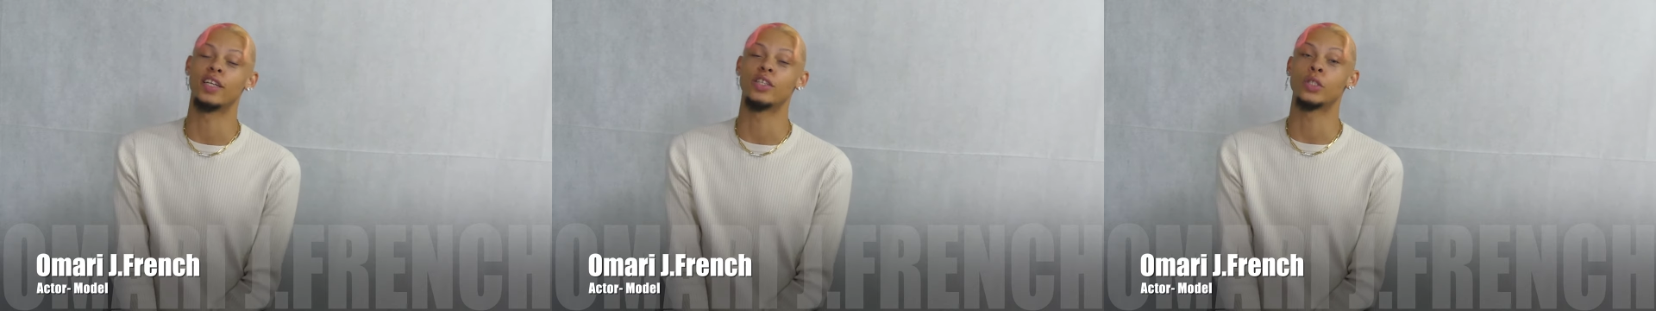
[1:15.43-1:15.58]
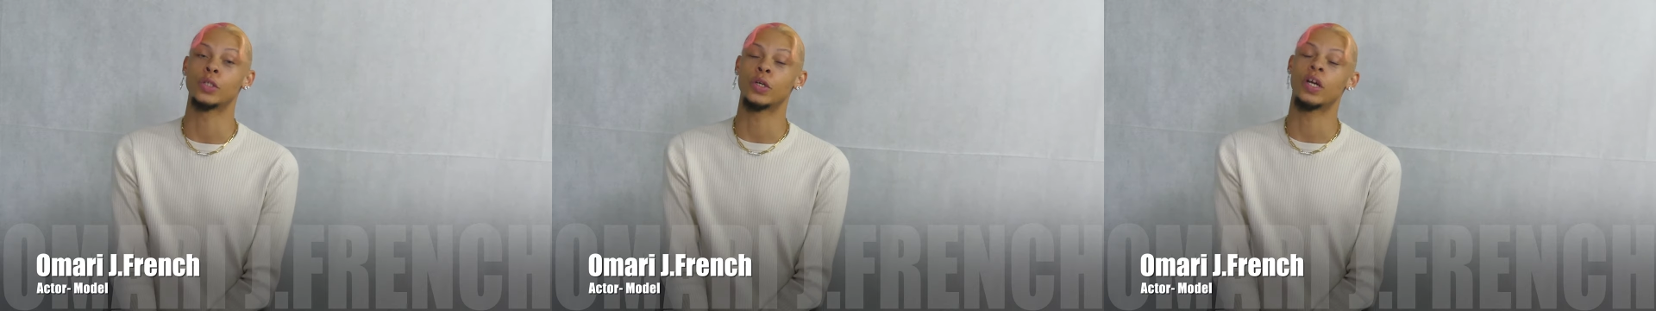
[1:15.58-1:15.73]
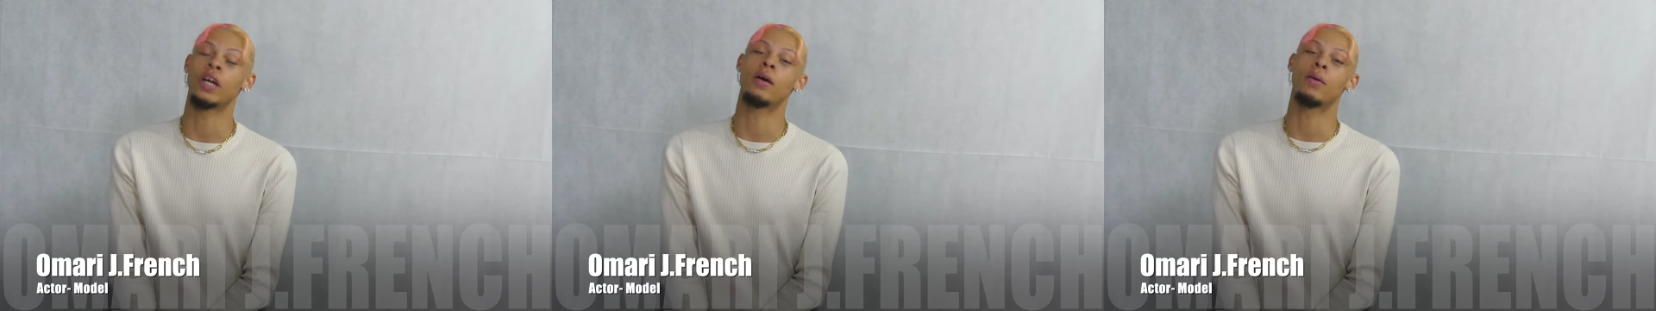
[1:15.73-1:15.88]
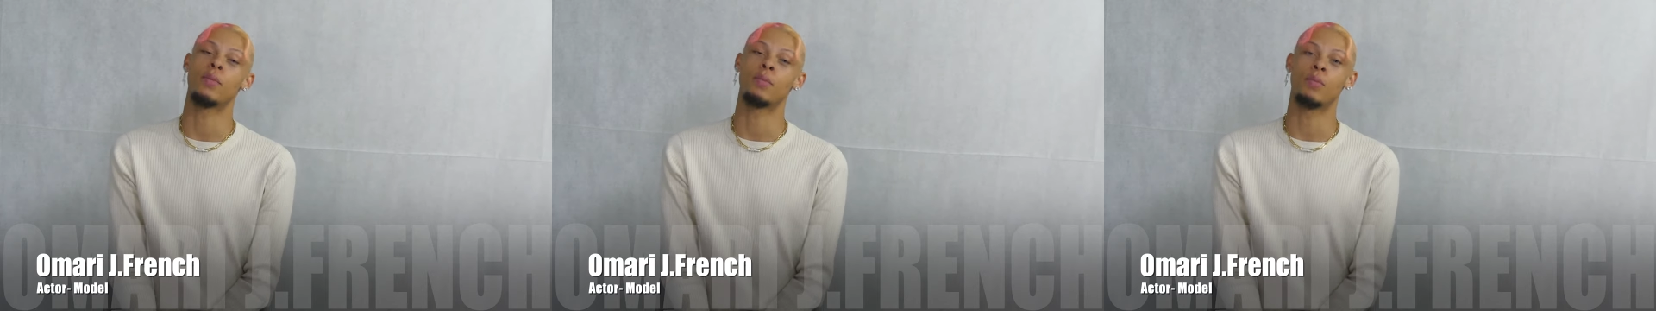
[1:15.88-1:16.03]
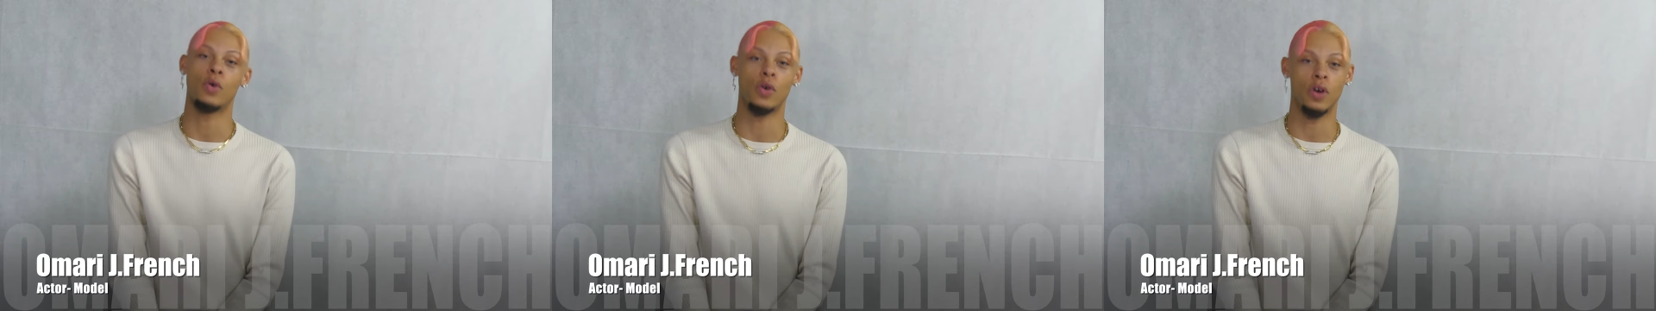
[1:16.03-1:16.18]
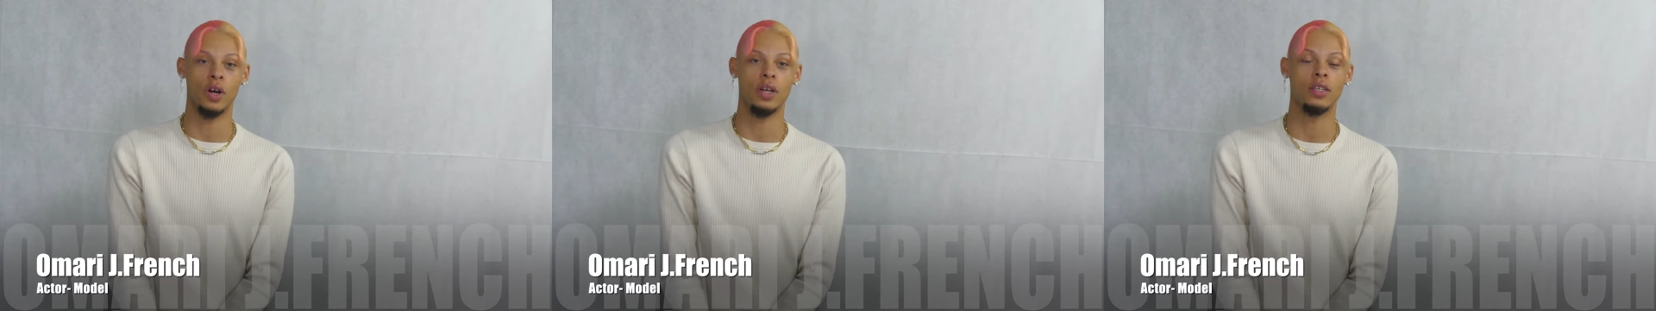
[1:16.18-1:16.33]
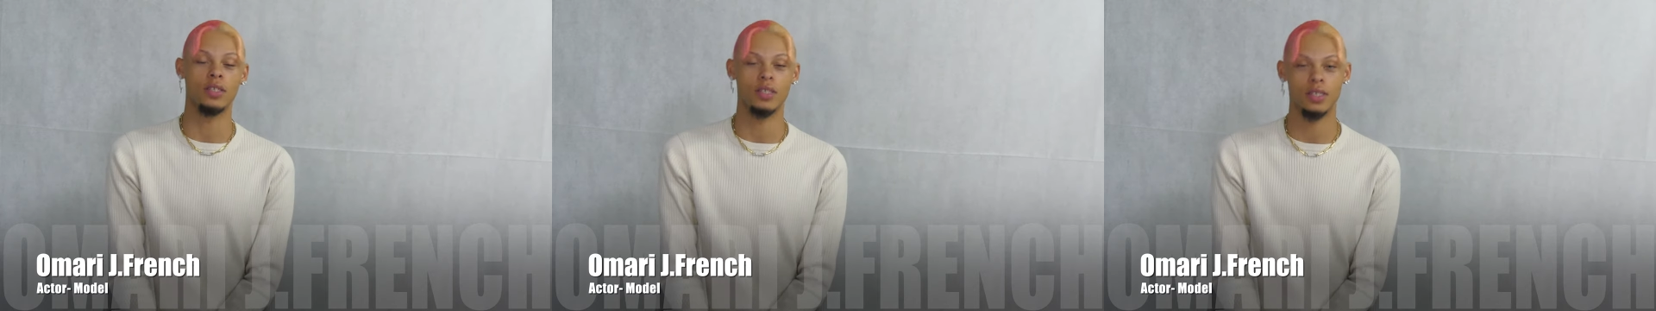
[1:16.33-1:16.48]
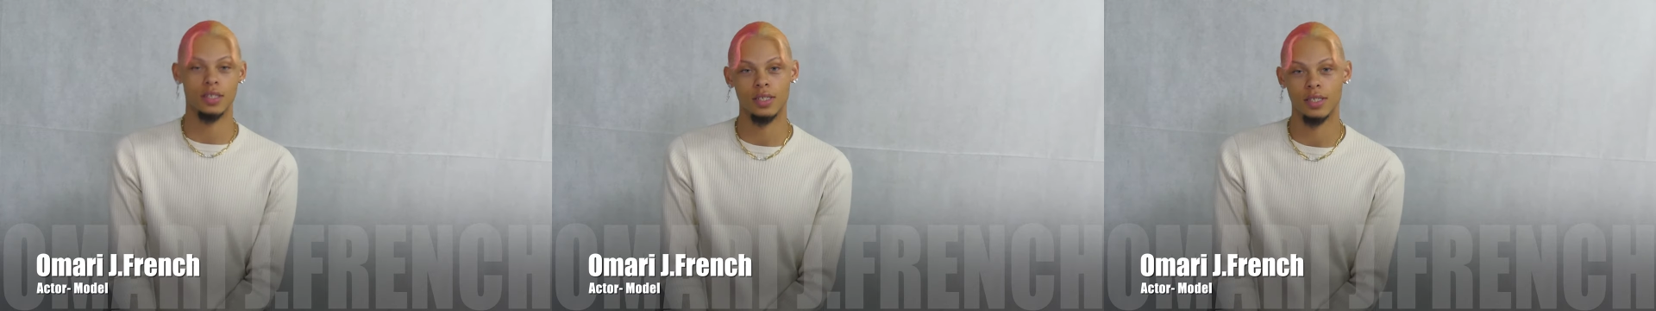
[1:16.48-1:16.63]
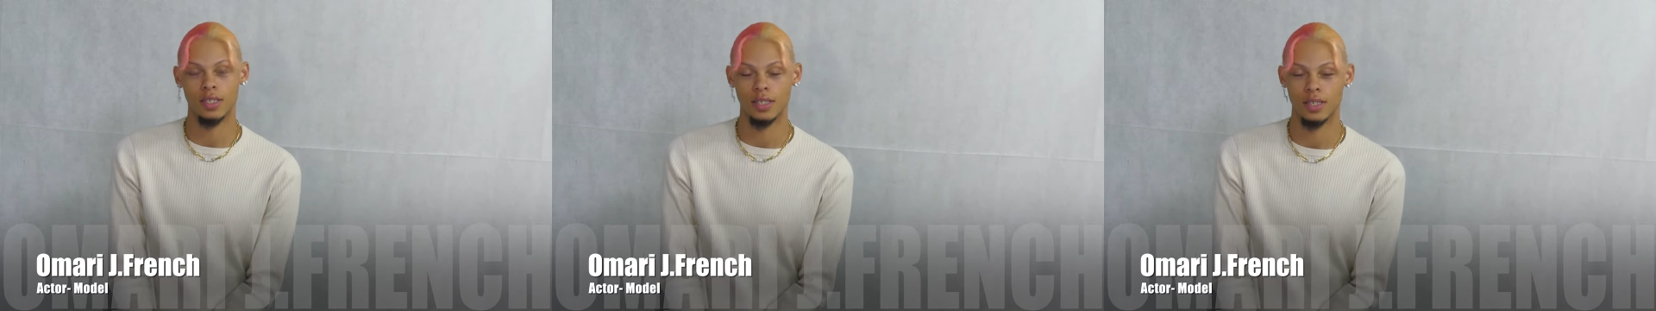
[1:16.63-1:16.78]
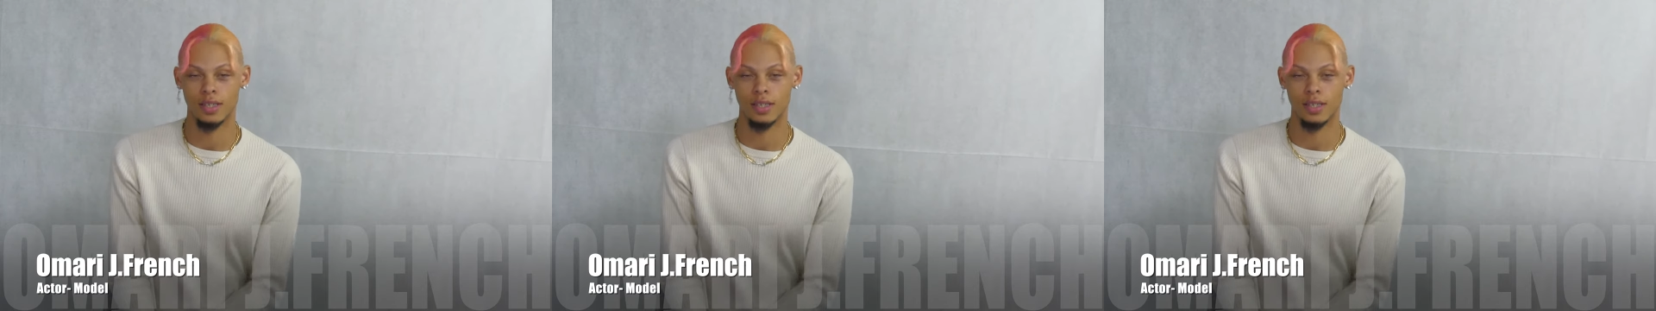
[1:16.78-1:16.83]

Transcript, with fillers: Trent Morris.